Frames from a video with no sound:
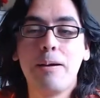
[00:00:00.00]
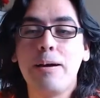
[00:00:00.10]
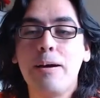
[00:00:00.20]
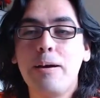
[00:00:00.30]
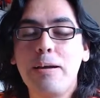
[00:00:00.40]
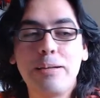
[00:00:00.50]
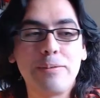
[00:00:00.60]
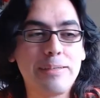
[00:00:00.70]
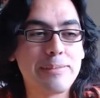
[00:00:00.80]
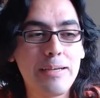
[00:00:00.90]

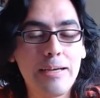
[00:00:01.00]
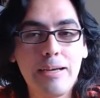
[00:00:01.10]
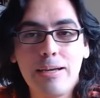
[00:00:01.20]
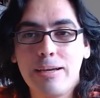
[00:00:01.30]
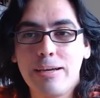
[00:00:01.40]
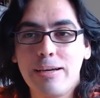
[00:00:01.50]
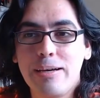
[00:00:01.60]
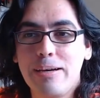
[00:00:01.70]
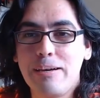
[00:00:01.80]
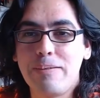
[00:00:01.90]
Anyways,
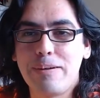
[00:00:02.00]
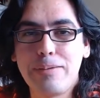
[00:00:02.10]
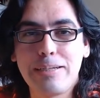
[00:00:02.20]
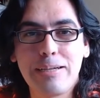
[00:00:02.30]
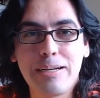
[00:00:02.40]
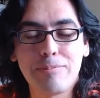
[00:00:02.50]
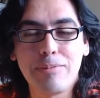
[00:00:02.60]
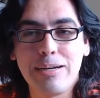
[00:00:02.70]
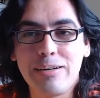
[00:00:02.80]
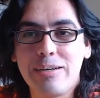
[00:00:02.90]
what am I talking
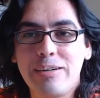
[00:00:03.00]
about?